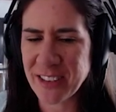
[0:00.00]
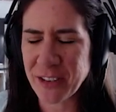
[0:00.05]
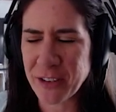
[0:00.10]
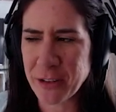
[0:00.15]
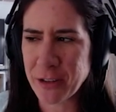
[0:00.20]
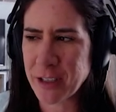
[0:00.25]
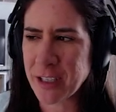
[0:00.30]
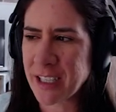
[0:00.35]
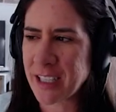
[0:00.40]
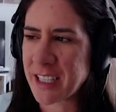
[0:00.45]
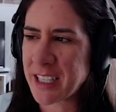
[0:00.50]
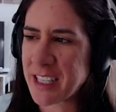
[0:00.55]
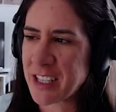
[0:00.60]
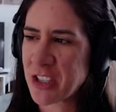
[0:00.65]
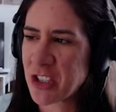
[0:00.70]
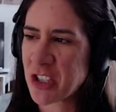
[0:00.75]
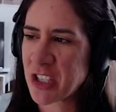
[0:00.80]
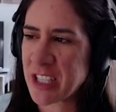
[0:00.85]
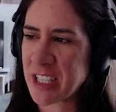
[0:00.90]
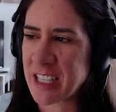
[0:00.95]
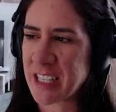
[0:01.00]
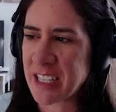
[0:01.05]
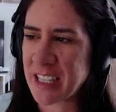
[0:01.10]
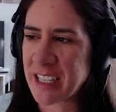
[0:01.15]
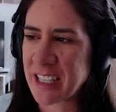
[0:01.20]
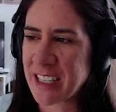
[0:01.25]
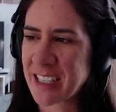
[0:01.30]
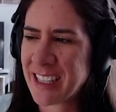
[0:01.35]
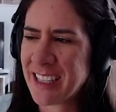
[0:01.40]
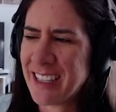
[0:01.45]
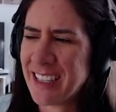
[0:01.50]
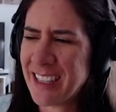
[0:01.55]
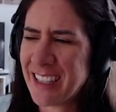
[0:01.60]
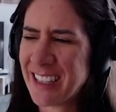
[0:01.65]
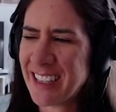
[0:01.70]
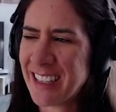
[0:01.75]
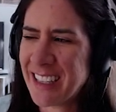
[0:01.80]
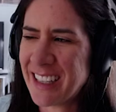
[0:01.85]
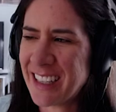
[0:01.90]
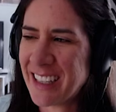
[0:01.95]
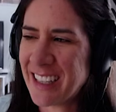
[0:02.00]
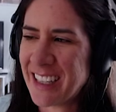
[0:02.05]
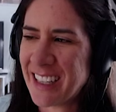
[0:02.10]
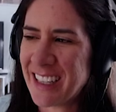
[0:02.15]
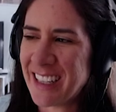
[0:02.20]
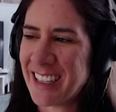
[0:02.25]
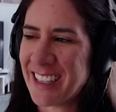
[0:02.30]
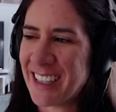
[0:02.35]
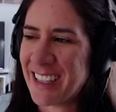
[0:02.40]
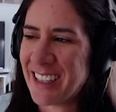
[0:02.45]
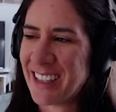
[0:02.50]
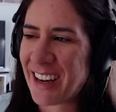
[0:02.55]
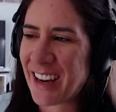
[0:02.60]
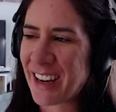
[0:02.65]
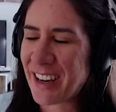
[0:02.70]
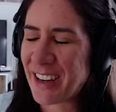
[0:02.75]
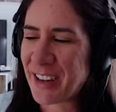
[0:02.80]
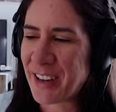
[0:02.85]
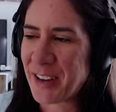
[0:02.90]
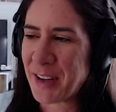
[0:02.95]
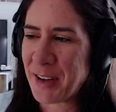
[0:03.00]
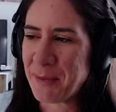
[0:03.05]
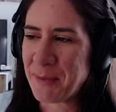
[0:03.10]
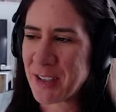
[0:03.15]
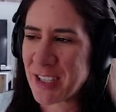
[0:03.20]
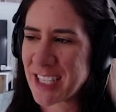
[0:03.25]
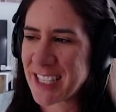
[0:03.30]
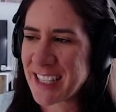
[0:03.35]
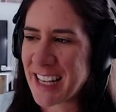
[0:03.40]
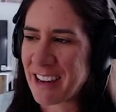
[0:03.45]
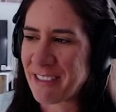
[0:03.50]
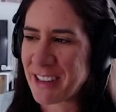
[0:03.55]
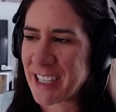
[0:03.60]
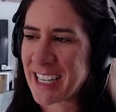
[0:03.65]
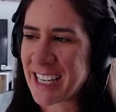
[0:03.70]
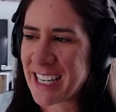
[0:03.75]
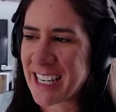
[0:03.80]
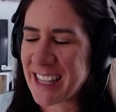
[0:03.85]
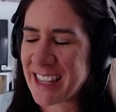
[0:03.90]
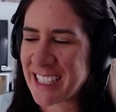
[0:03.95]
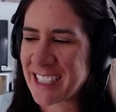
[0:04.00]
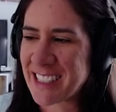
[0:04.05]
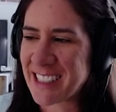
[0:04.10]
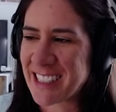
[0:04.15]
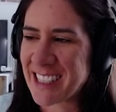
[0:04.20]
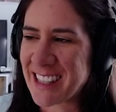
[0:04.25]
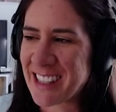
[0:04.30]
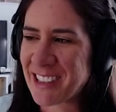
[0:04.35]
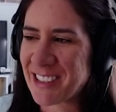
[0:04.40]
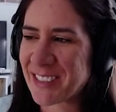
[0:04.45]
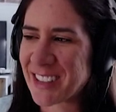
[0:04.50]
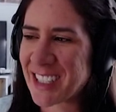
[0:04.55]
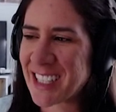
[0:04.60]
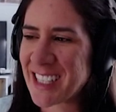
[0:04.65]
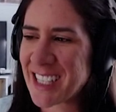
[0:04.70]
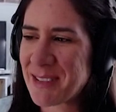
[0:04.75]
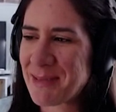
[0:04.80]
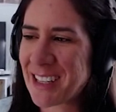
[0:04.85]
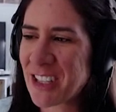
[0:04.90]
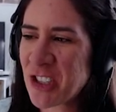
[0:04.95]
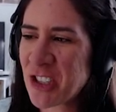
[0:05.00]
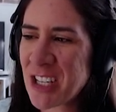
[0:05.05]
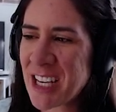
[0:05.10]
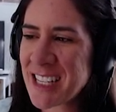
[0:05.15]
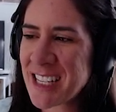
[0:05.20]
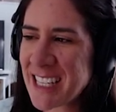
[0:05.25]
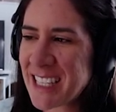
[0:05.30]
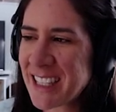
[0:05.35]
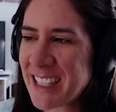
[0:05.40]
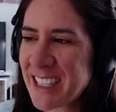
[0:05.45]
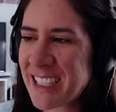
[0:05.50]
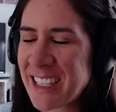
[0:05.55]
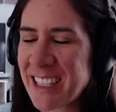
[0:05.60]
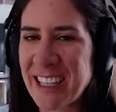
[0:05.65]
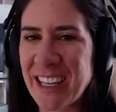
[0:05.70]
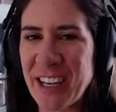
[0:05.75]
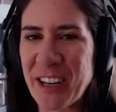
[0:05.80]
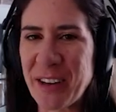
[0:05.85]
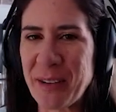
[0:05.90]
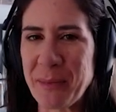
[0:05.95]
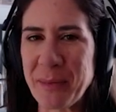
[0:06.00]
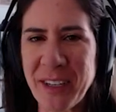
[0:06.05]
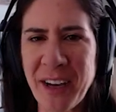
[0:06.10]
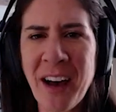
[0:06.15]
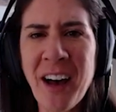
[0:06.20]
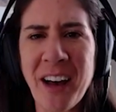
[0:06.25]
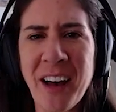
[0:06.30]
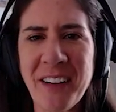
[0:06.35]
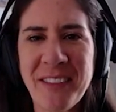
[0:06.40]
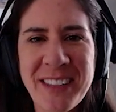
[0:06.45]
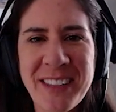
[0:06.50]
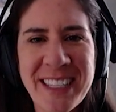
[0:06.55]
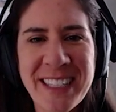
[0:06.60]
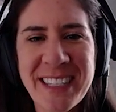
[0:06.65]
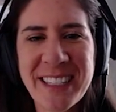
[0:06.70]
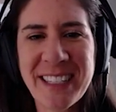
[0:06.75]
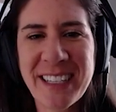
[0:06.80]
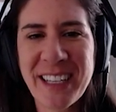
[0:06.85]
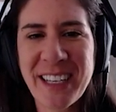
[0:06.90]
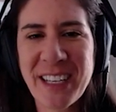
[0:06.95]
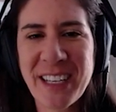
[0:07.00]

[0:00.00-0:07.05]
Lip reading: Or is she just not wearing anything underneath the overalls? Because she has like little cuffs,